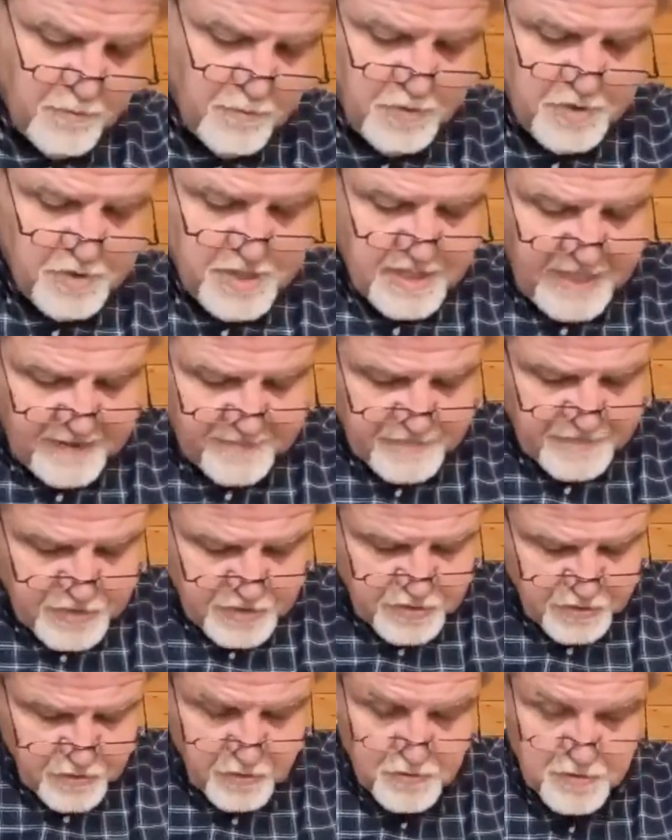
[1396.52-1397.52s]
he have
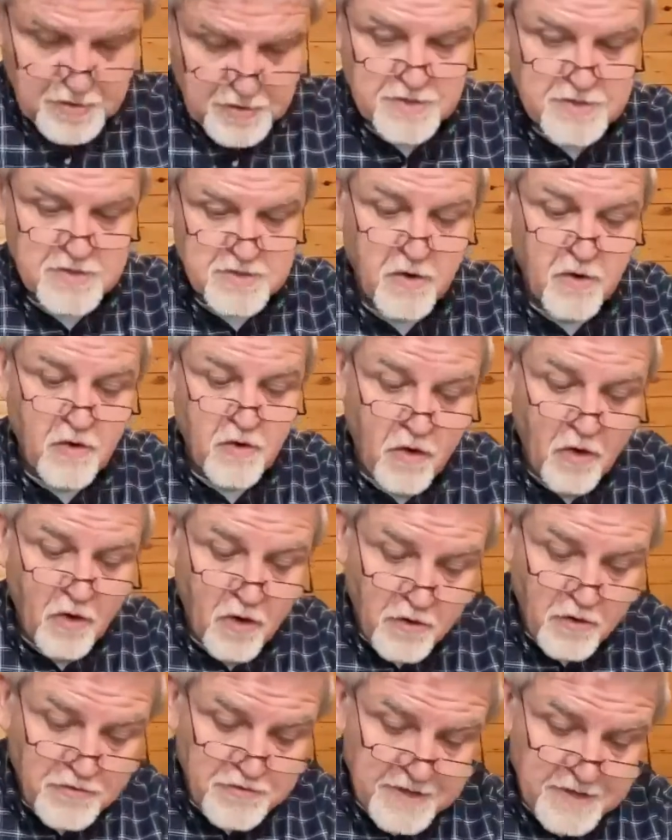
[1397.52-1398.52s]
showed us
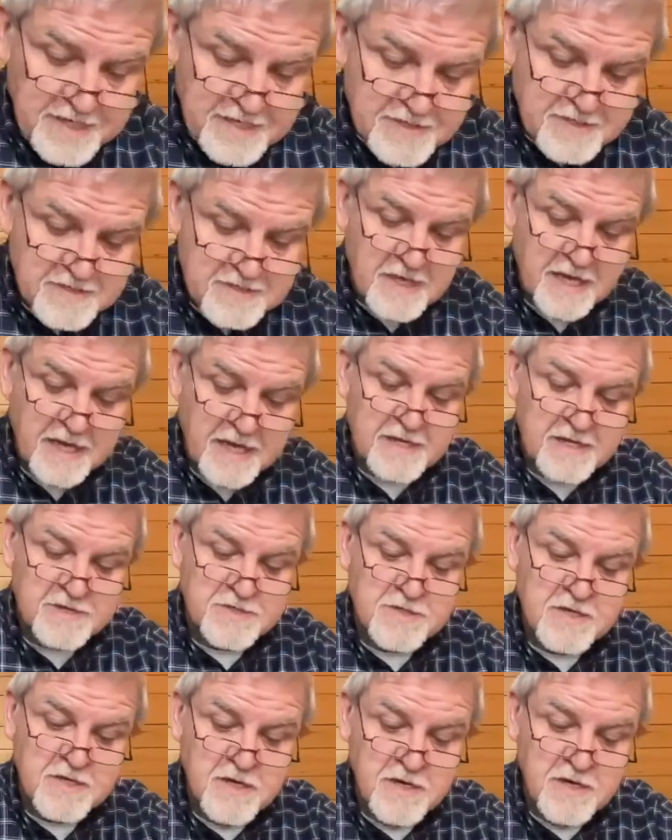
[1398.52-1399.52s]
all these
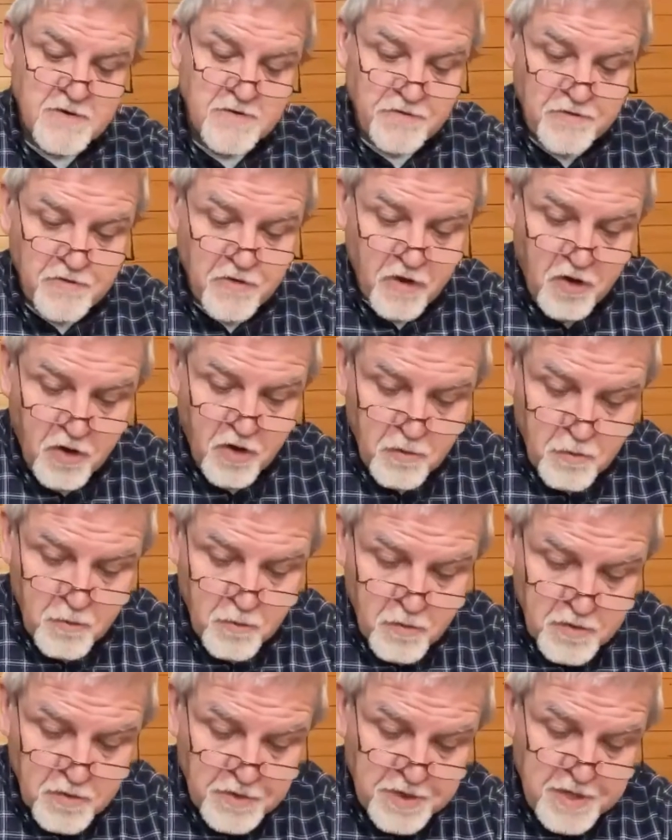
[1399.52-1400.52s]
things, nor
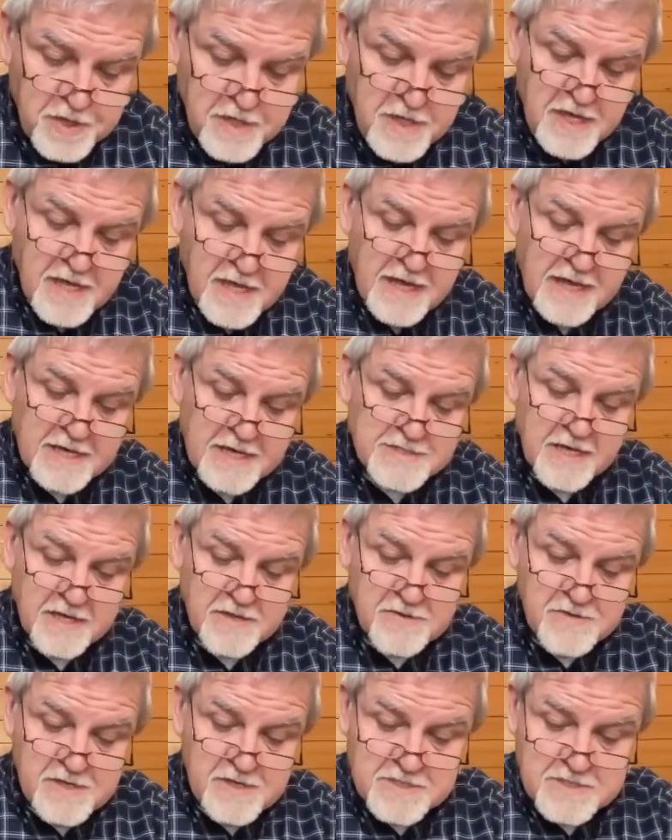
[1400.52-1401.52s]
would, as at
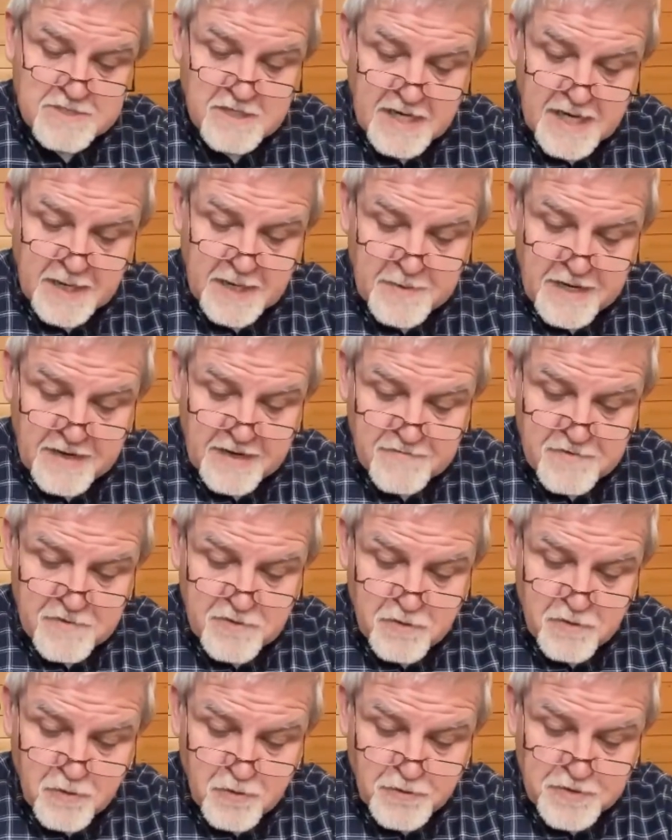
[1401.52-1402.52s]
this time, have
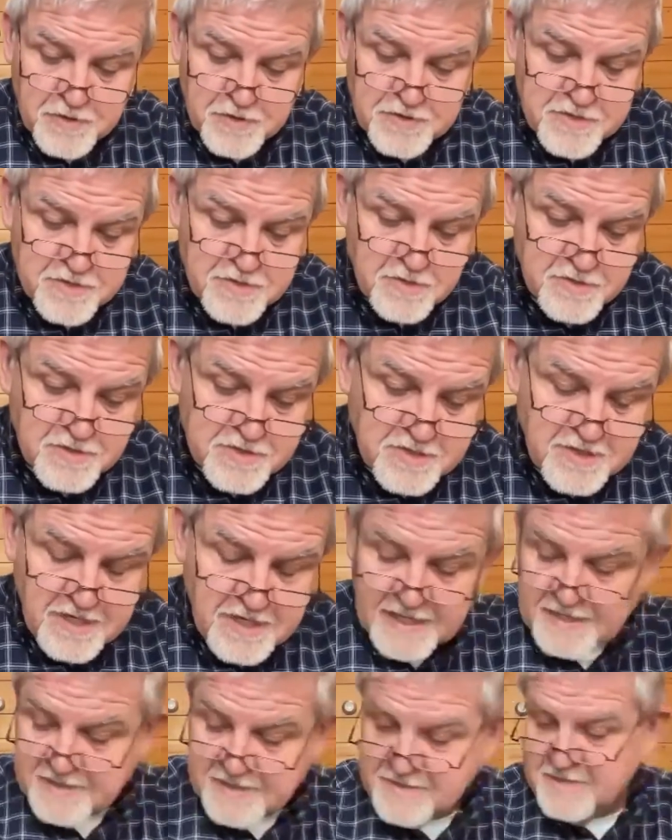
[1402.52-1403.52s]
told us such
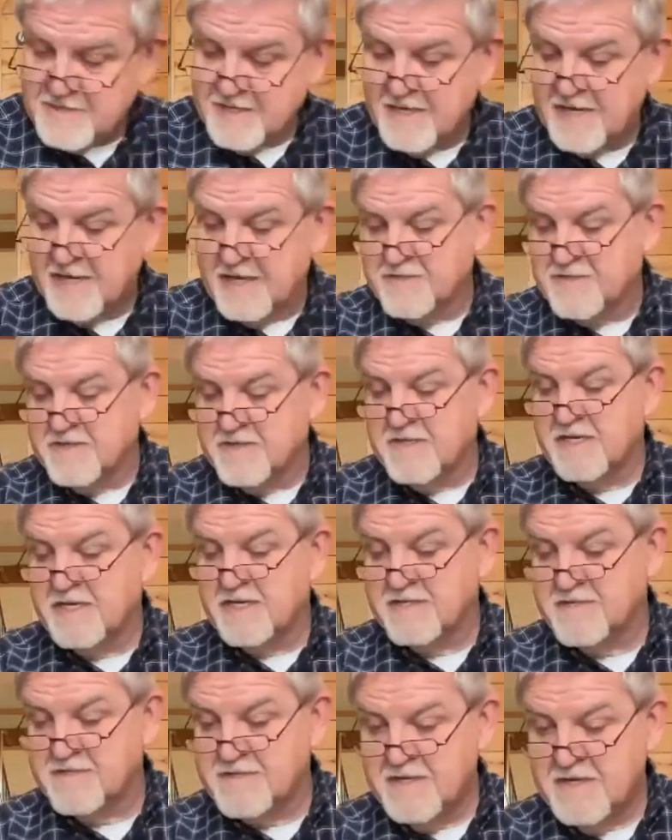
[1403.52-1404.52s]
things as
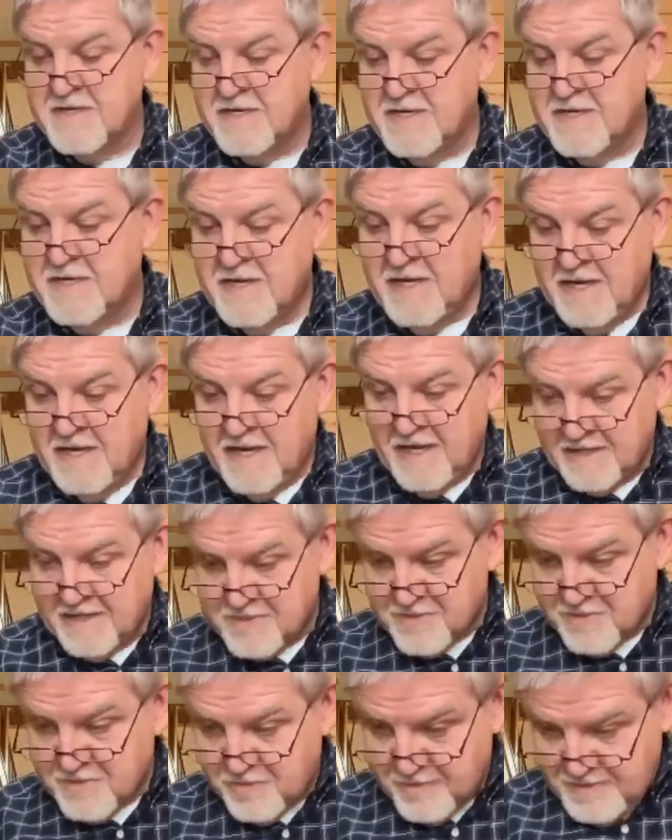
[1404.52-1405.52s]
these. And
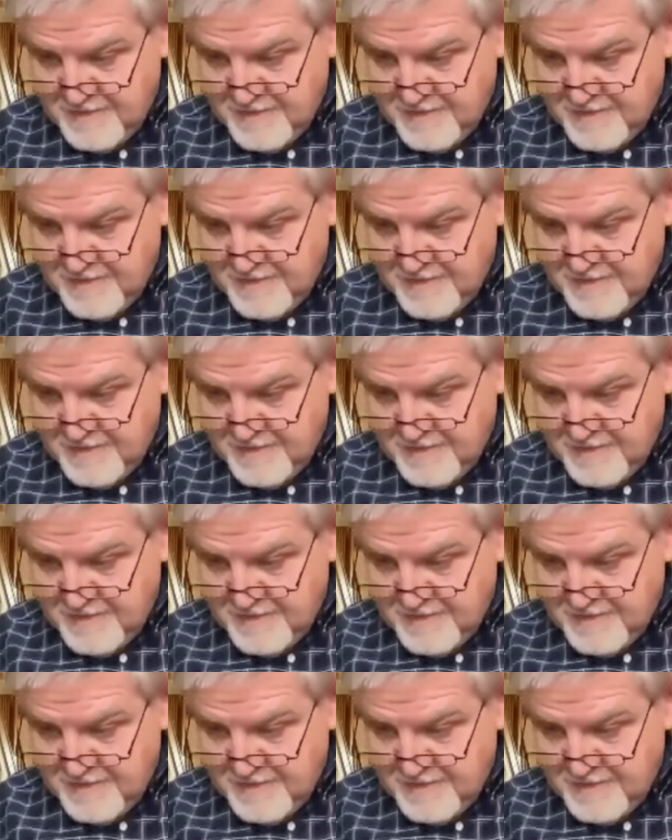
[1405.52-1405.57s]
so,